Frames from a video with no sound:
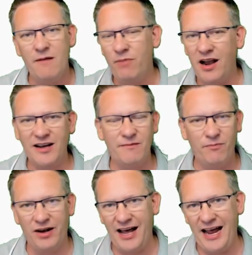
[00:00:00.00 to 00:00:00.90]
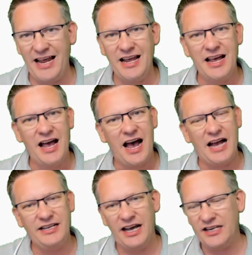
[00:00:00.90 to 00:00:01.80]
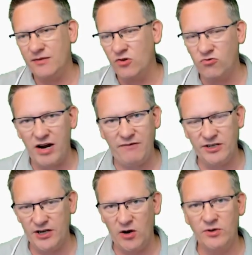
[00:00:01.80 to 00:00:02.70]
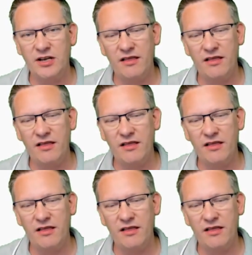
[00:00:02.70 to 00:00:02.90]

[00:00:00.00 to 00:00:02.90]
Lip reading: plug and play, and get some great results,